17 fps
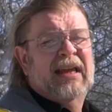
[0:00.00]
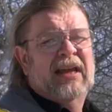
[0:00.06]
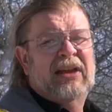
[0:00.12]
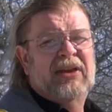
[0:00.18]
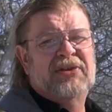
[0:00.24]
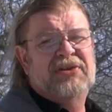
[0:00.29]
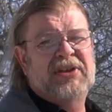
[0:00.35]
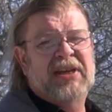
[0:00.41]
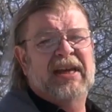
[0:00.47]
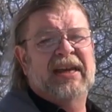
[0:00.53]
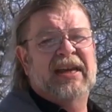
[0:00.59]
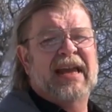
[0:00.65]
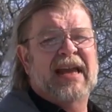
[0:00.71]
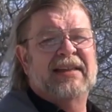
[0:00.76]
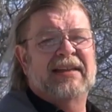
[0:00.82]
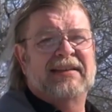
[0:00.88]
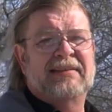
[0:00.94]
You see
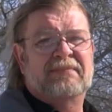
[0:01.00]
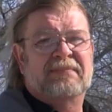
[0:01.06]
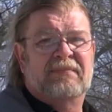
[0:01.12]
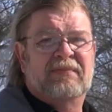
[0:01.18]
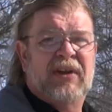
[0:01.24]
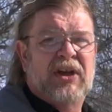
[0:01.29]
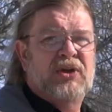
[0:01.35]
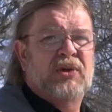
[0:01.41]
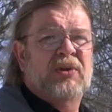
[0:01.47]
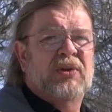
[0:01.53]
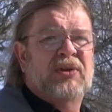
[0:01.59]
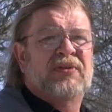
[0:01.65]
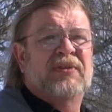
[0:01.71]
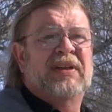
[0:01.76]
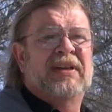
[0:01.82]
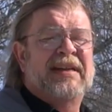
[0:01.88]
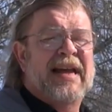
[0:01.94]
again the visuals
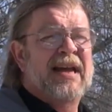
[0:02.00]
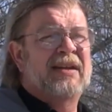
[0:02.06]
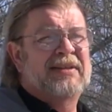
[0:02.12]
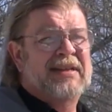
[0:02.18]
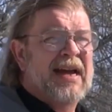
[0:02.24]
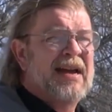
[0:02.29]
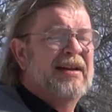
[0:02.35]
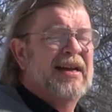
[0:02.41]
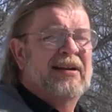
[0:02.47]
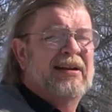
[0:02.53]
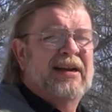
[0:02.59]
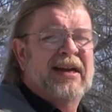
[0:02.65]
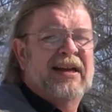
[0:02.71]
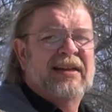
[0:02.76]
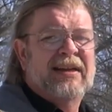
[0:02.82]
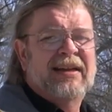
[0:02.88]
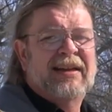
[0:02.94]
from the downtown
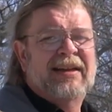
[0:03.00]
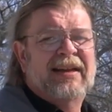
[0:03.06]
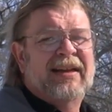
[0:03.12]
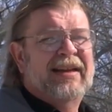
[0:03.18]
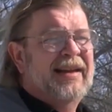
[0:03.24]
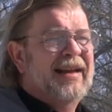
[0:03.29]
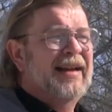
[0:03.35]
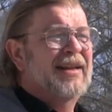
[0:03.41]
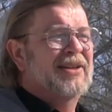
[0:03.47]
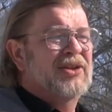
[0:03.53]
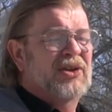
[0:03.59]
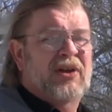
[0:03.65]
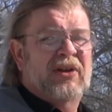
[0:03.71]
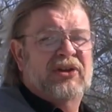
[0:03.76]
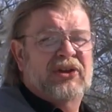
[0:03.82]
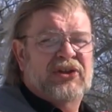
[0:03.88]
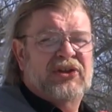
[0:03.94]
area, and it's
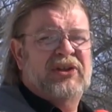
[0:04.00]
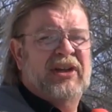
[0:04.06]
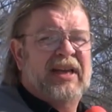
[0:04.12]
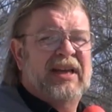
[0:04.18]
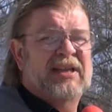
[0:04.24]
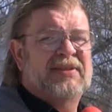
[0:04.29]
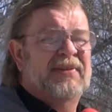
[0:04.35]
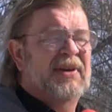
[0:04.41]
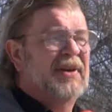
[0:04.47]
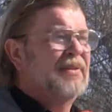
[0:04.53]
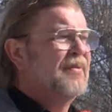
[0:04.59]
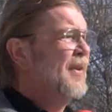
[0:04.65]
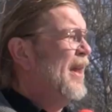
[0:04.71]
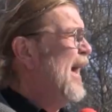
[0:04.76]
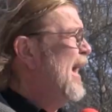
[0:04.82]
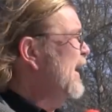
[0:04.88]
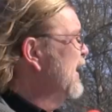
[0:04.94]
all just city. It's very
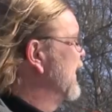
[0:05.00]
flat.